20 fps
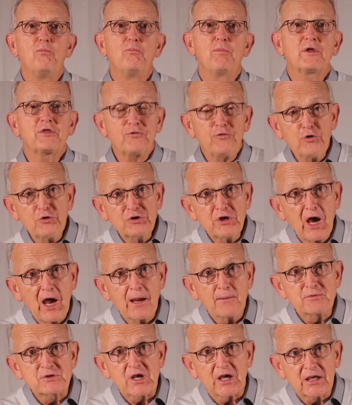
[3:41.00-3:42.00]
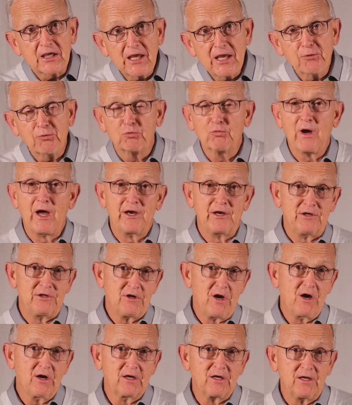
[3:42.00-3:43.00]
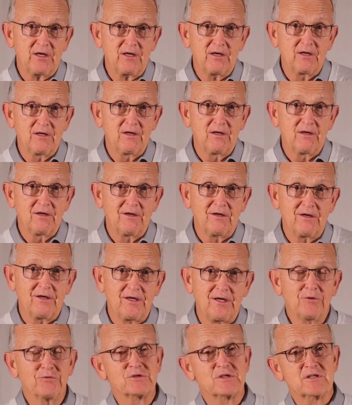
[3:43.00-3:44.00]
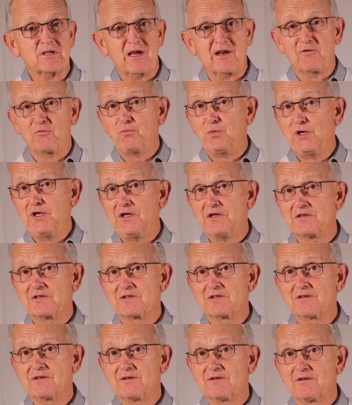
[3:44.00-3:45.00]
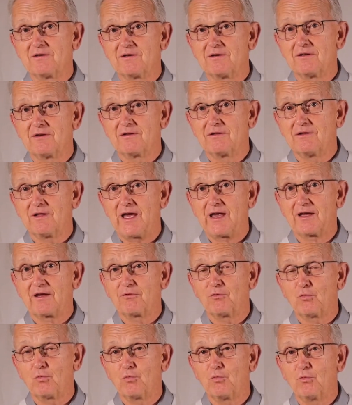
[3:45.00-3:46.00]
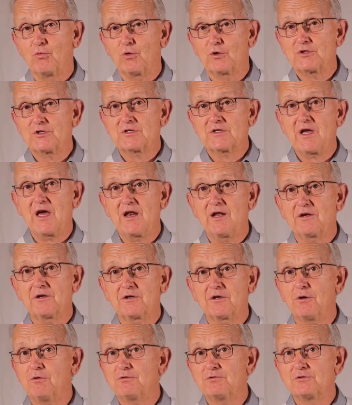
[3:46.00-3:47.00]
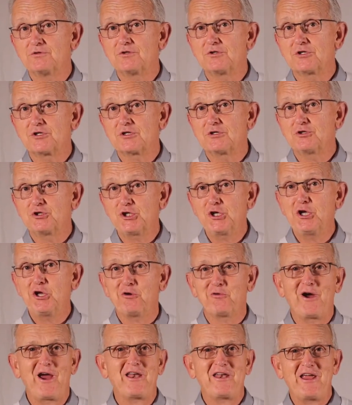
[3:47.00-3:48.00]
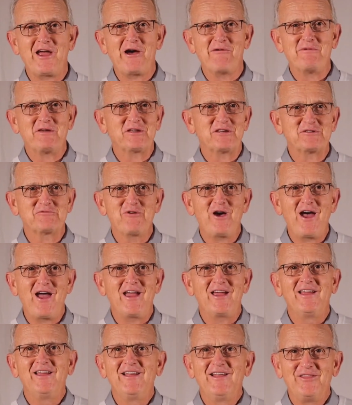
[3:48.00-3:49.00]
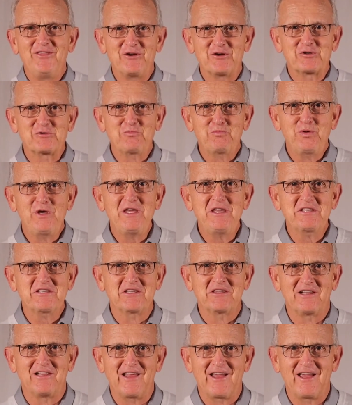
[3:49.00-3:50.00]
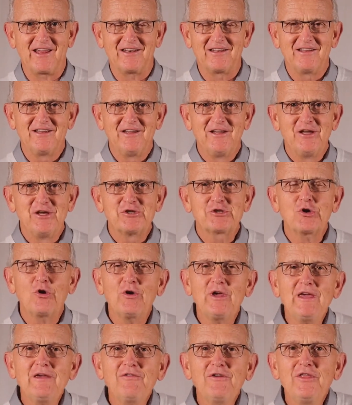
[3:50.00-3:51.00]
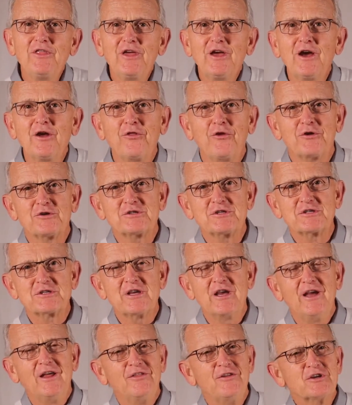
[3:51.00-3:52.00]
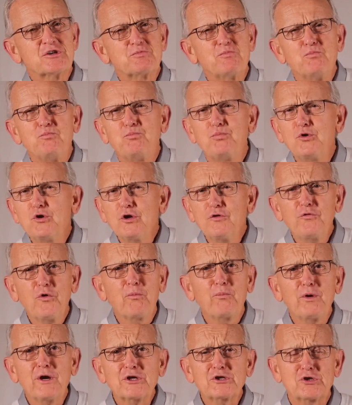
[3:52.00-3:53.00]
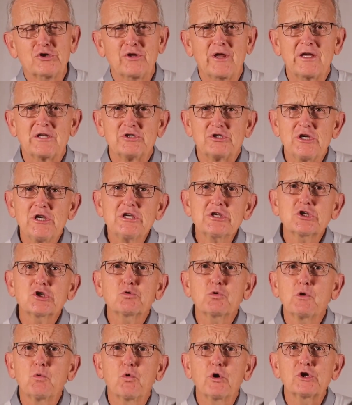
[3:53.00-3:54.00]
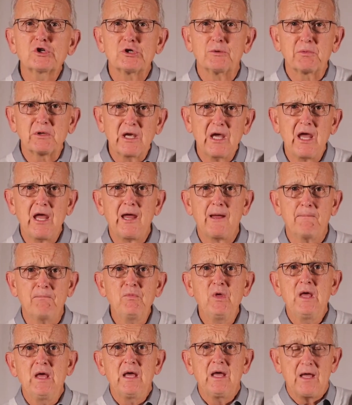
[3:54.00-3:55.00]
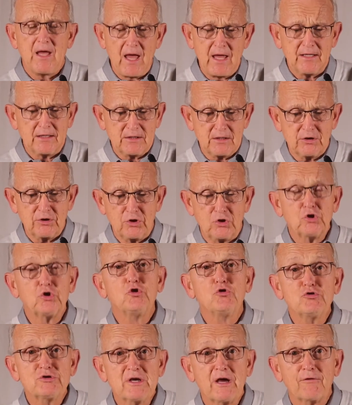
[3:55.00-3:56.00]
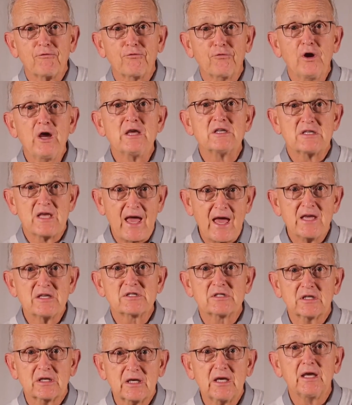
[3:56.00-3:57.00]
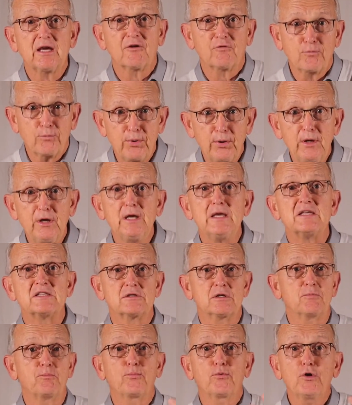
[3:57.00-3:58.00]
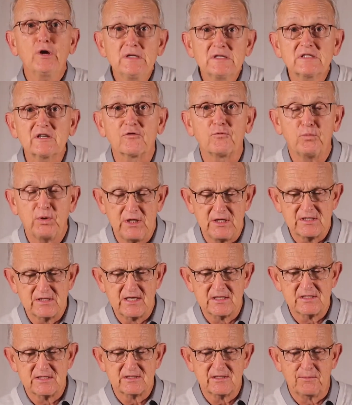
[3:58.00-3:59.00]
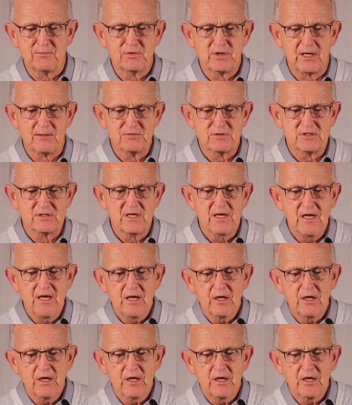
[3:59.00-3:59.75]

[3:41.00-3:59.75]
But two times a king would ride a donkey, it was a sign of peace. Like, we're just kind of going chill right now because why? There's peace in the land. So even there, there's this beautiful picture that Jesus we worship came, and to use that phrase, as the King of Peace, the Prince of Peace, as it sometimes is